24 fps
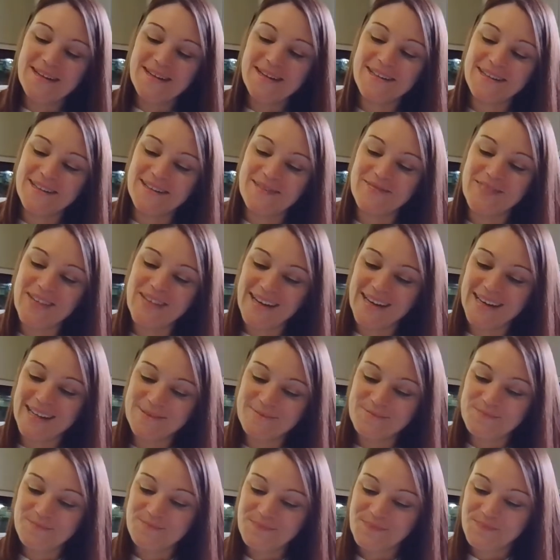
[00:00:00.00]
oh,
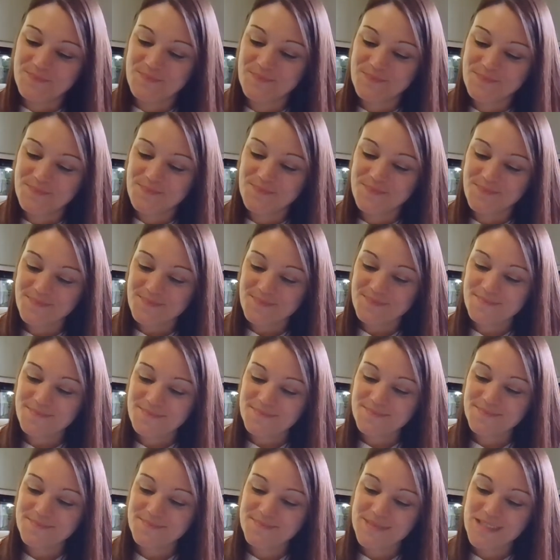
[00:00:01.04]
man.
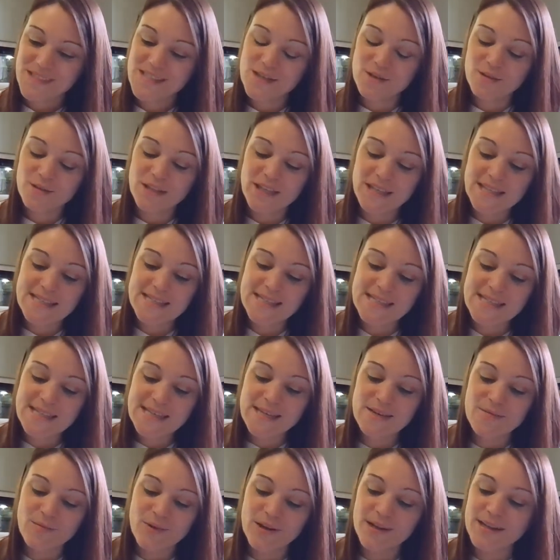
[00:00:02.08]
So let's
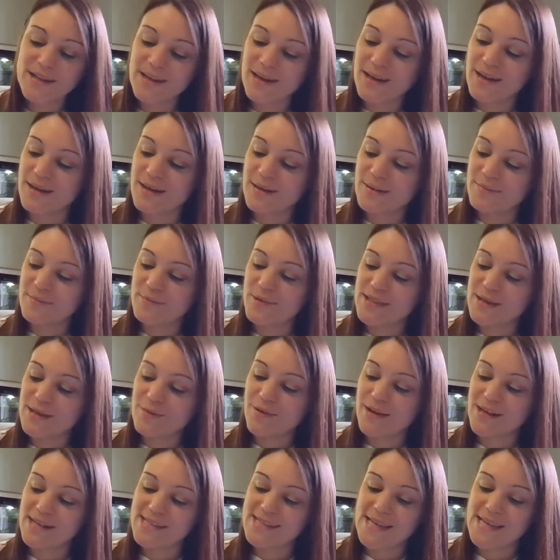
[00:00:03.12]
see what um, what they
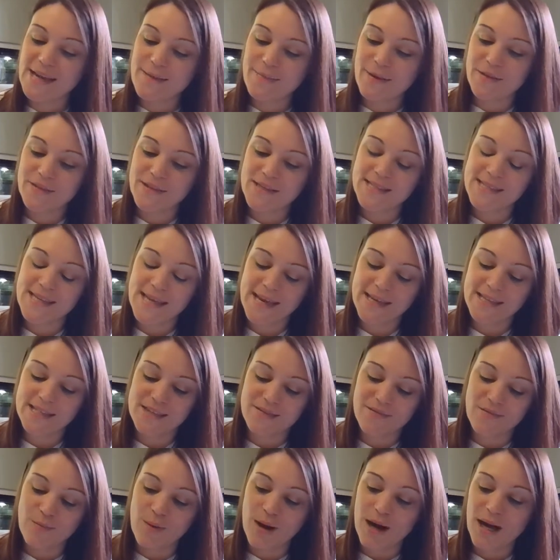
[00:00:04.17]
want to say about this Ace
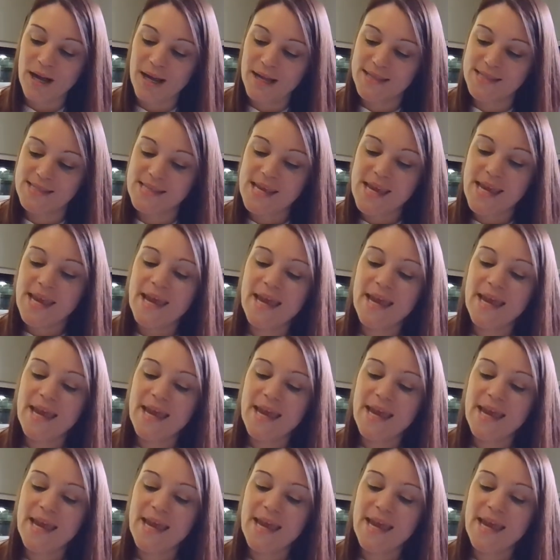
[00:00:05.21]
of Wands.